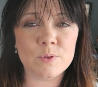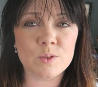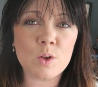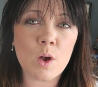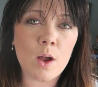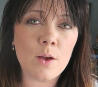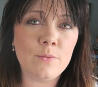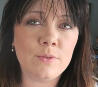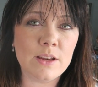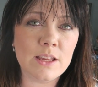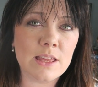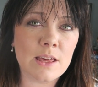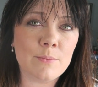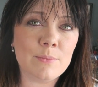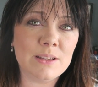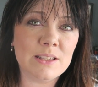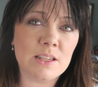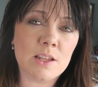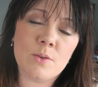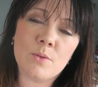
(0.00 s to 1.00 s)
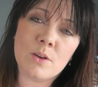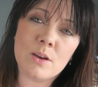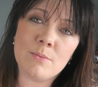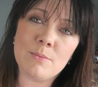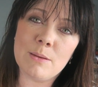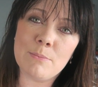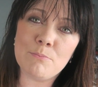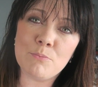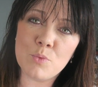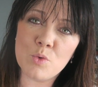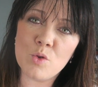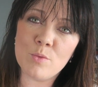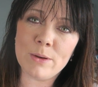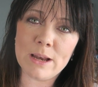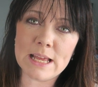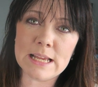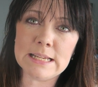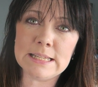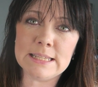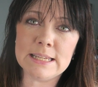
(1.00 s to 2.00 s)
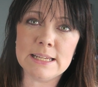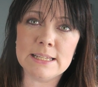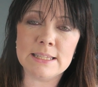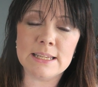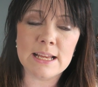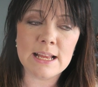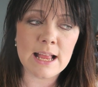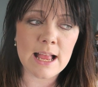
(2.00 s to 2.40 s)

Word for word: So hopefully that means there are going to be more places